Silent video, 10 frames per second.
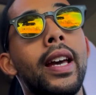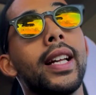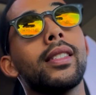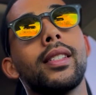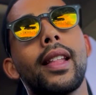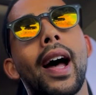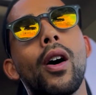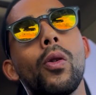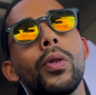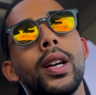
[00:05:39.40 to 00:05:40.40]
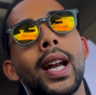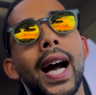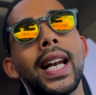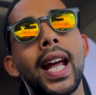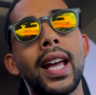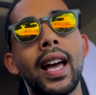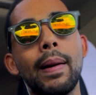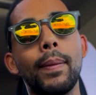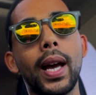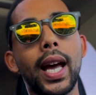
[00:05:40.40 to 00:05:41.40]
It's now 9
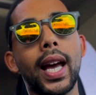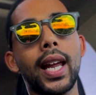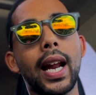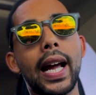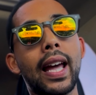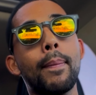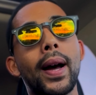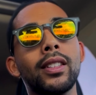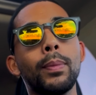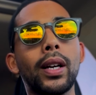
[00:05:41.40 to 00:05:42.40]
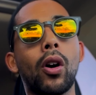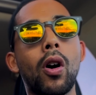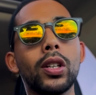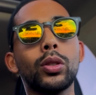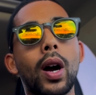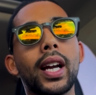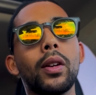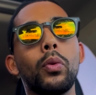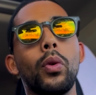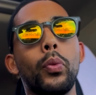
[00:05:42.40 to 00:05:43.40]
a.m. and I get back to my car so I
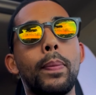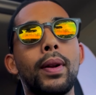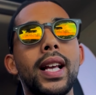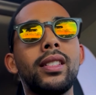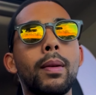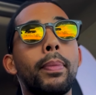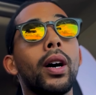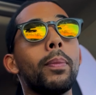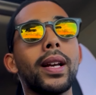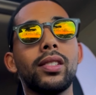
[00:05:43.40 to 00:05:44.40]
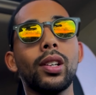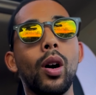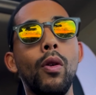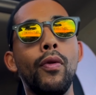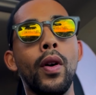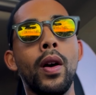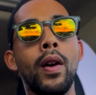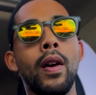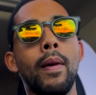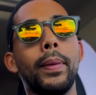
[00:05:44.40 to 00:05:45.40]
can replace the belt myself
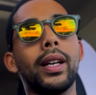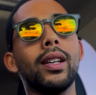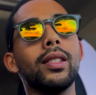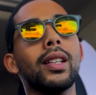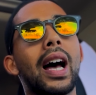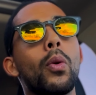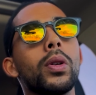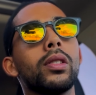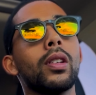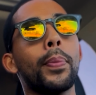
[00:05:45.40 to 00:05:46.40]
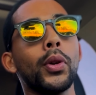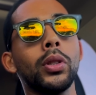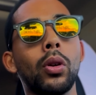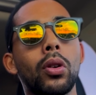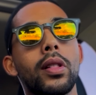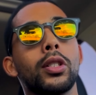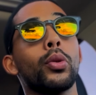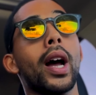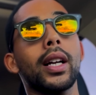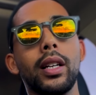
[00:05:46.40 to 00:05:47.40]
because I was supposed to go to the
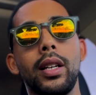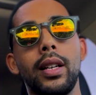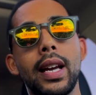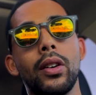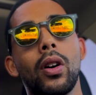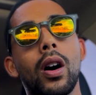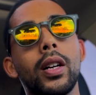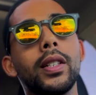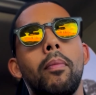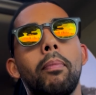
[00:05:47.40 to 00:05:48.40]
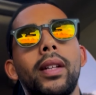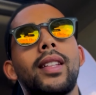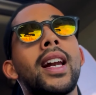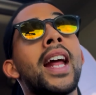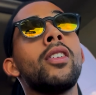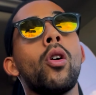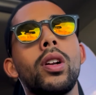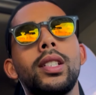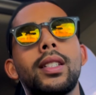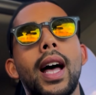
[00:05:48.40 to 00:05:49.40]
track later on. But then I
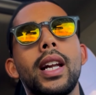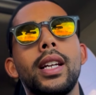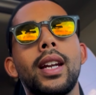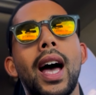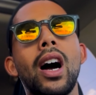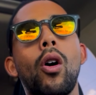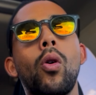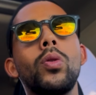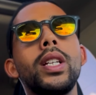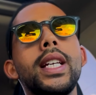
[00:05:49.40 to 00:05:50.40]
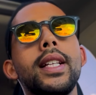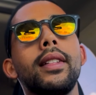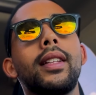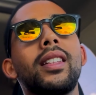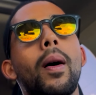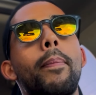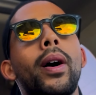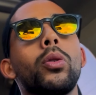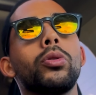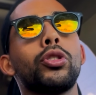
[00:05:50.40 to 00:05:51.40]
noticed that not only did the
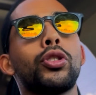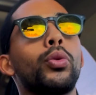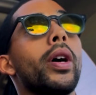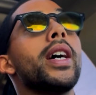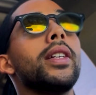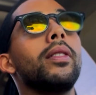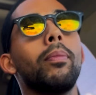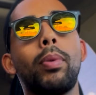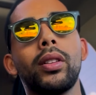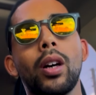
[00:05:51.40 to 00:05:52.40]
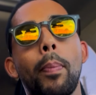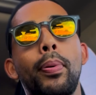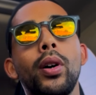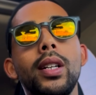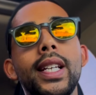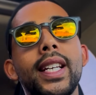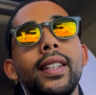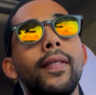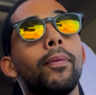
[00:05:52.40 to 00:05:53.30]
belt shred, but the pulley